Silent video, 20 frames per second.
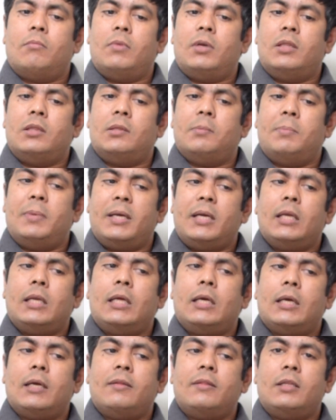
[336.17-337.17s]
in the
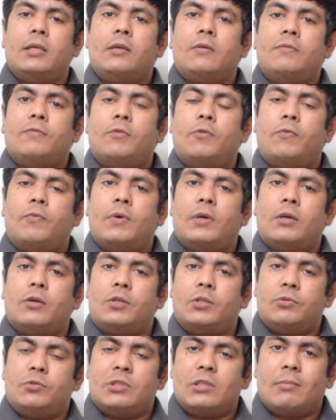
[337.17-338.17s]
beginning, I think, for 1 or
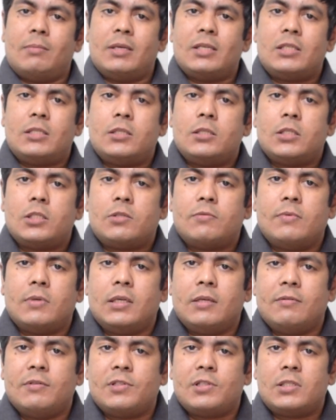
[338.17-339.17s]
2 semesters
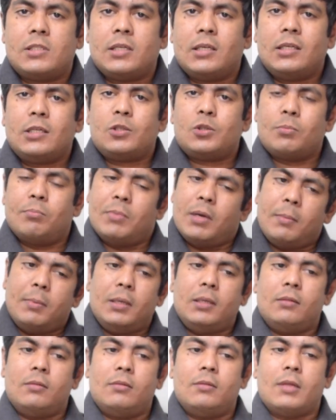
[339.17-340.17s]
when I was studying. So
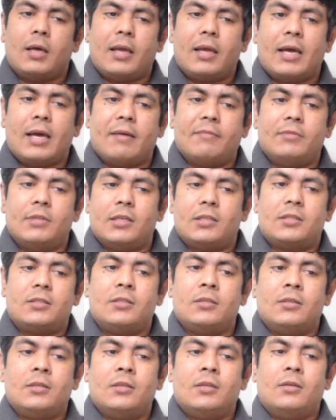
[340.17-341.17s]
maybe I have
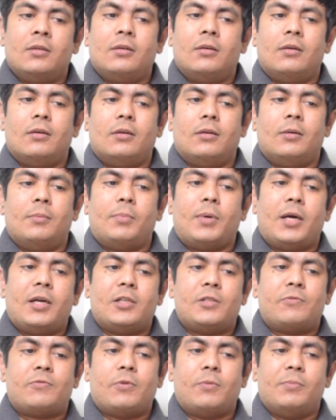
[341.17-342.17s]
that
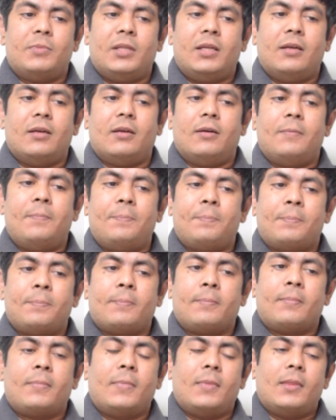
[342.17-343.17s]
bias from there.
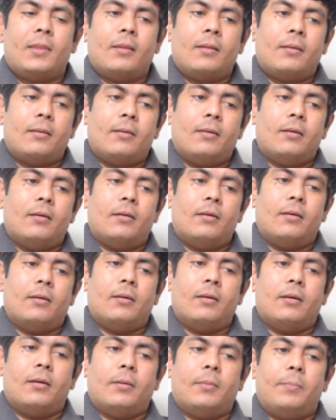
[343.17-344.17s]

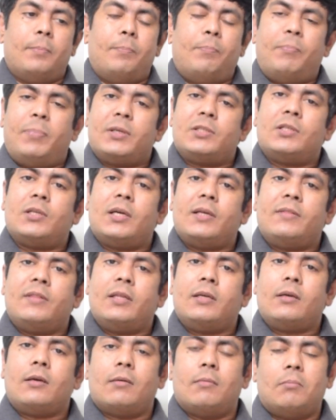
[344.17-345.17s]
But I
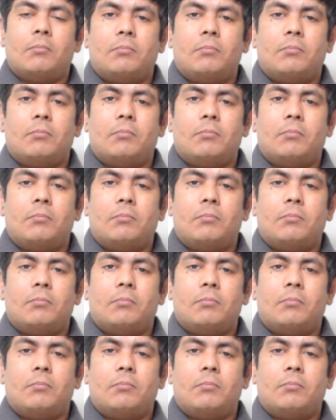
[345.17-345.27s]
think